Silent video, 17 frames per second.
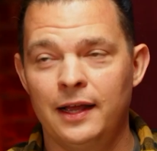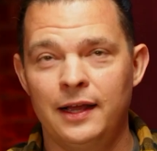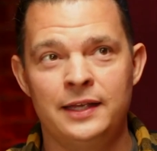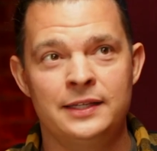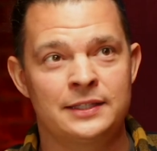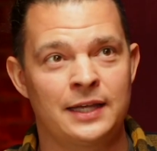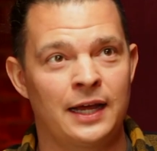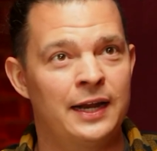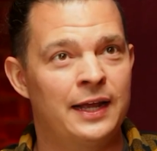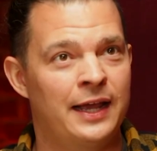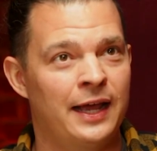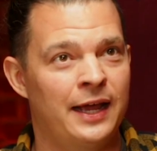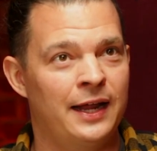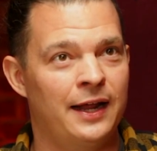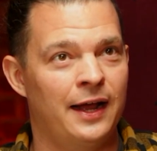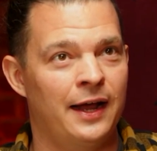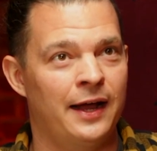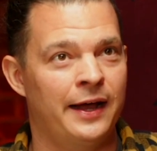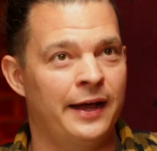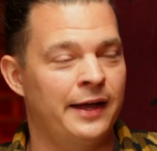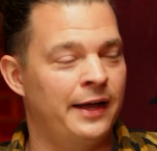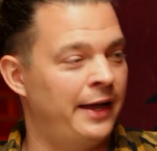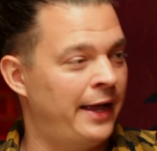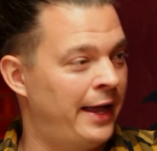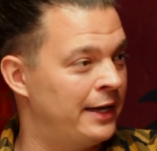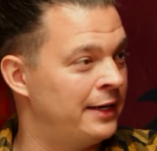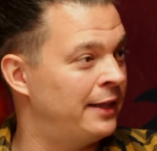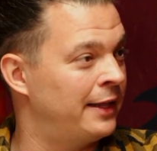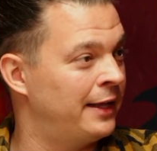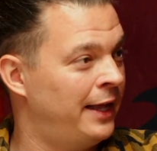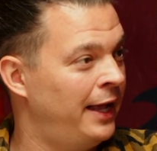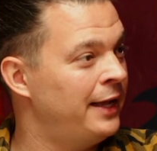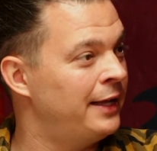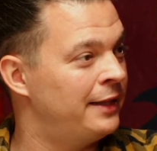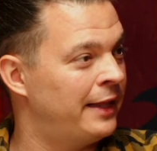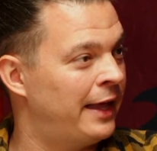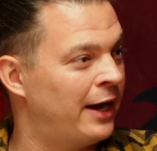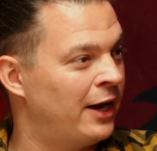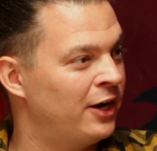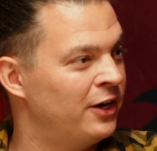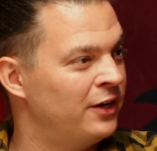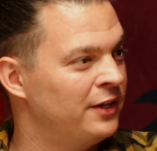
He's going to get uh, a hand of the king in there